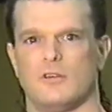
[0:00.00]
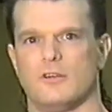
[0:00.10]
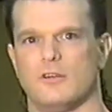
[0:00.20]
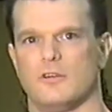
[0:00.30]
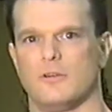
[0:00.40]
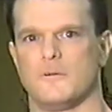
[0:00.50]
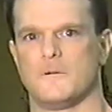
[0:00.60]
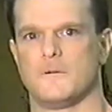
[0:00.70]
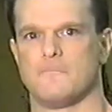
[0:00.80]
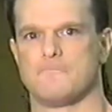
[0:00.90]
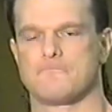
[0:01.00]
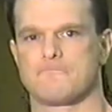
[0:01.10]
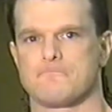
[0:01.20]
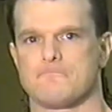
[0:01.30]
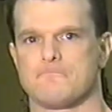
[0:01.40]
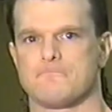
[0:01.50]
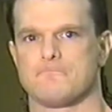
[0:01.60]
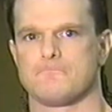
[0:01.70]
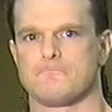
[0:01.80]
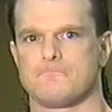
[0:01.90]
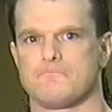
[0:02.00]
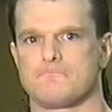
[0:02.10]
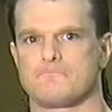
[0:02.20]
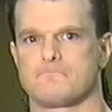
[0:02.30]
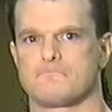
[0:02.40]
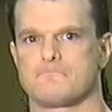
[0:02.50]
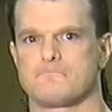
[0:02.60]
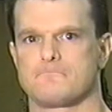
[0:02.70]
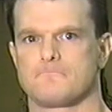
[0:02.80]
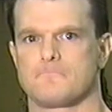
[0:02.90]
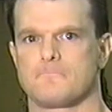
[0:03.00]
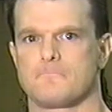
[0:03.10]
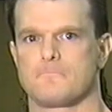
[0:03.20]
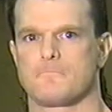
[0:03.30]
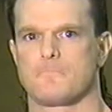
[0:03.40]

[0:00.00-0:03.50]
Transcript: Nobody speaks.